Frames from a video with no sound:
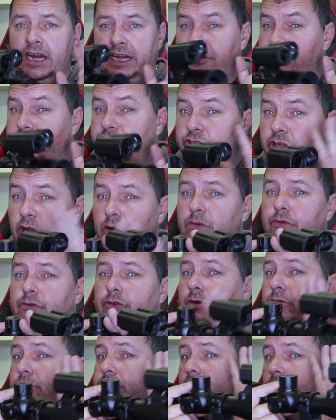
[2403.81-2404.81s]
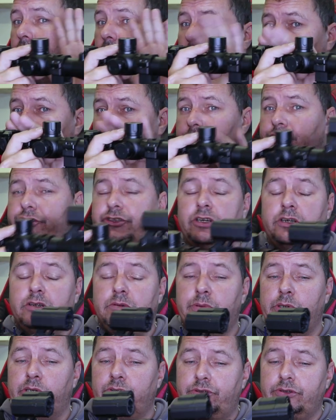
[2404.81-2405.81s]
That's no fault on the
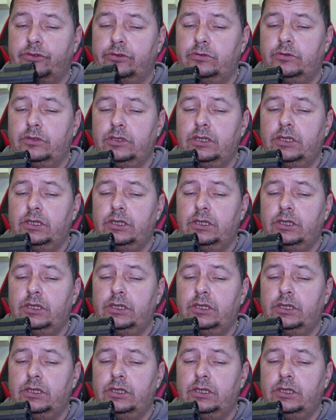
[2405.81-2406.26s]
scope at all.